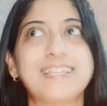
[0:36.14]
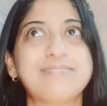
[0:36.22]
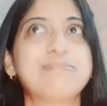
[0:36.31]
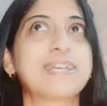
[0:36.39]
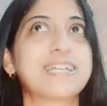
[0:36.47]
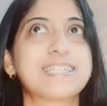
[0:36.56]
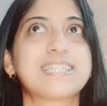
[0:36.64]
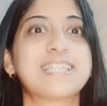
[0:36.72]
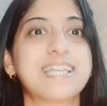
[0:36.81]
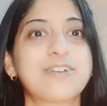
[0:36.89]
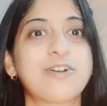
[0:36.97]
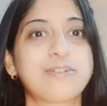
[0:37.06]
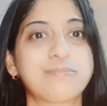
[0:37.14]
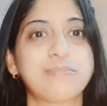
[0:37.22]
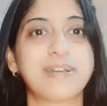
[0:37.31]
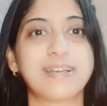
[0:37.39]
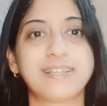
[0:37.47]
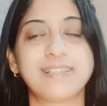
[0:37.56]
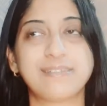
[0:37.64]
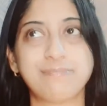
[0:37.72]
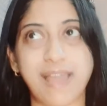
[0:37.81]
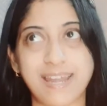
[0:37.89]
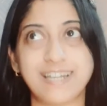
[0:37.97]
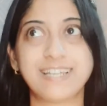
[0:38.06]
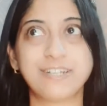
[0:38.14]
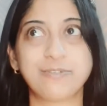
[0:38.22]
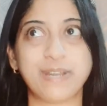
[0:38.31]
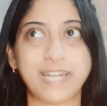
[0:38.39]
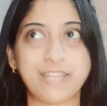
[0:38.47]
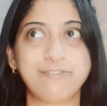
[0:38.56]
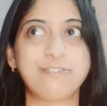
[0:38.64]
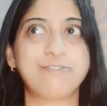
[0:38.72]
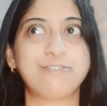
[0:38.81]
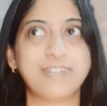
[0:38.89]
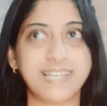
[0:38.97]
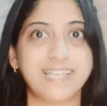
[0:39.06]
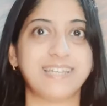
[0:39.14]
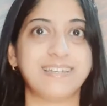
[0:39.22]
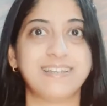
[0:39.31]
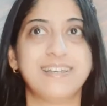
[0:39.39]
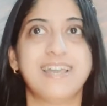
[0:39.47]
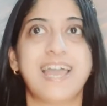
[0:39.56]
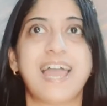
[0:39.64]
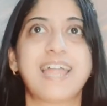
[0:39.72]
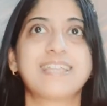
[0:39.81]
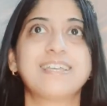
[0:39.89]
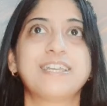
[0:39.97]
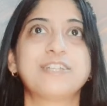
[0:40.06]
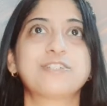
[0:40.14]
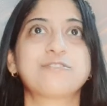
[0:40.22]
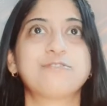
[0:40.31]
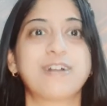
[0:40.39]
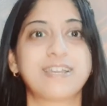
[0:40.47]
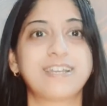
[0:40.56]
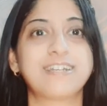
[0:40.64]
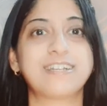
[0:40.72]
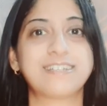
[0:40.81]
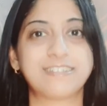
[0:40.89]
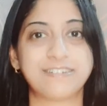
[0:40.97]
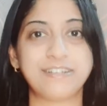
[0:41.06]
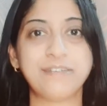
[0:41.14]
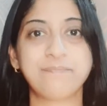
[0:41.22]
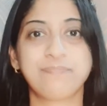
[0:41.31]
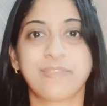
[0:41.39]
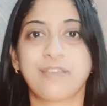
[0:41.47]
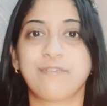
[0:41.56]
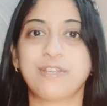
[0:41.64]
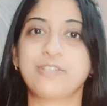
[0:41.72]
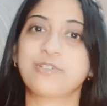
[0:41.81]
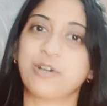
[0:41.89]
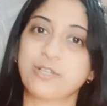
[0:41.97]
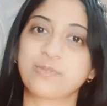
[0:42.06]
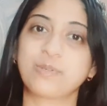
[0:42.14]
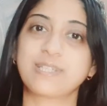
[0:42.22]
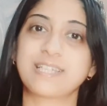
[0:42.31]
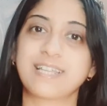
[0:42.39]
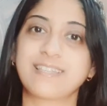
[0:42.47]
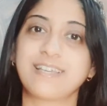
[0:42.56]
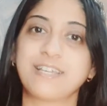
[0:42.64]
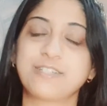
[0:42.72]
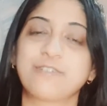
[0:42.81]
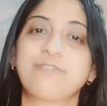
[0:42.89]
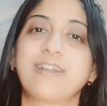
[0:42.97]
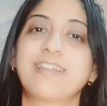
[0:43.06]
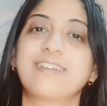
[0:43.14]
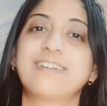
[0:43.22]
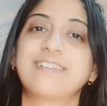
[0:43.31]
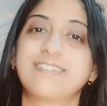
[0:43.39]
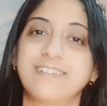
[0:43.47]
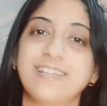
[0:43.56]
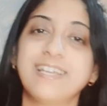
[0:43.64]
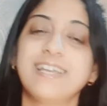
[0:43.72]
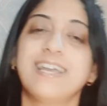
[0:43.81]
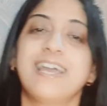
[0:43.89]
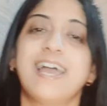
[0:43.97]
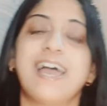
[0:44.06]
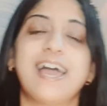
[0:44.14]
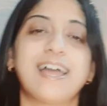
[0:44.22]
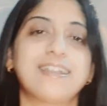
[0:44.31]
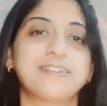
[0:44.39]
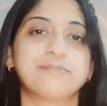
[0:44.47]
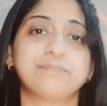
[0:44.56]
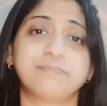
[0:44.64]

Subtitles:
Because they got married in 2015 at the age of 103, when George was at the age of 103 and